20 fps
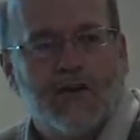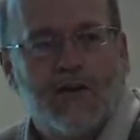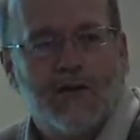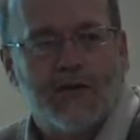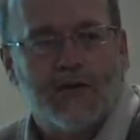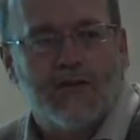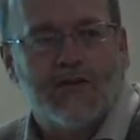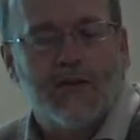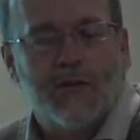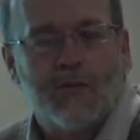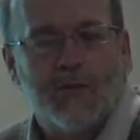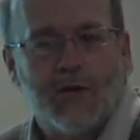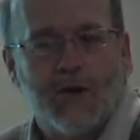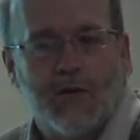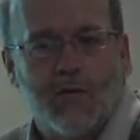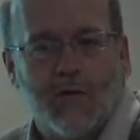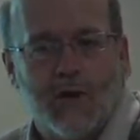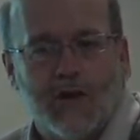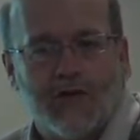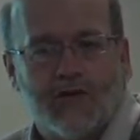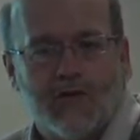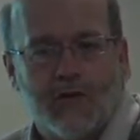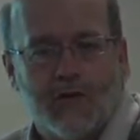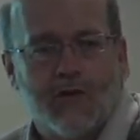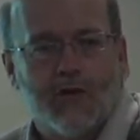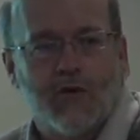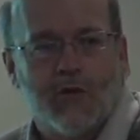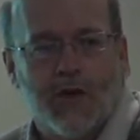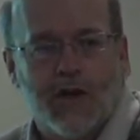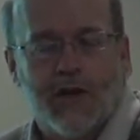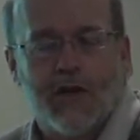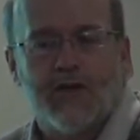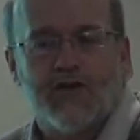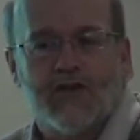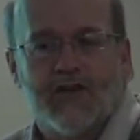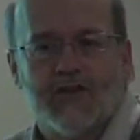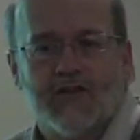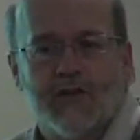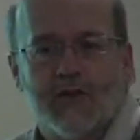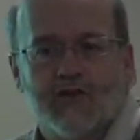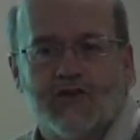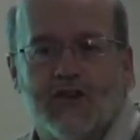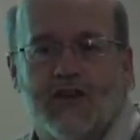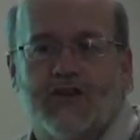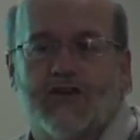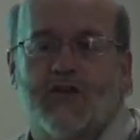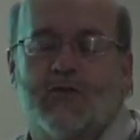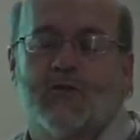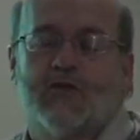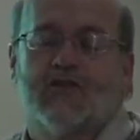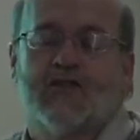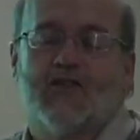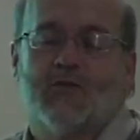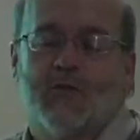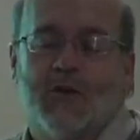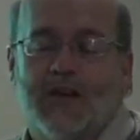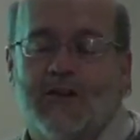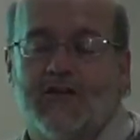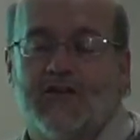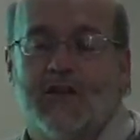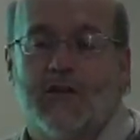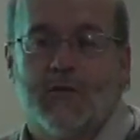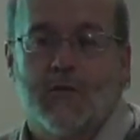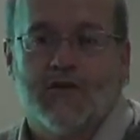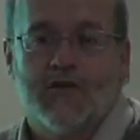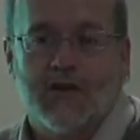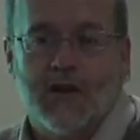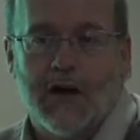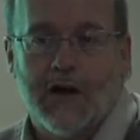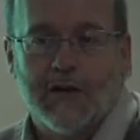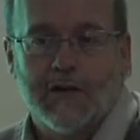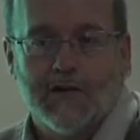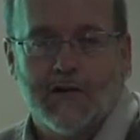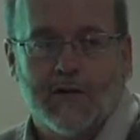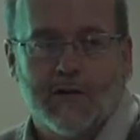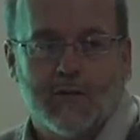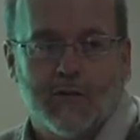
So it's the Midwest Renewable Energy Association, which is based in Wisconsin.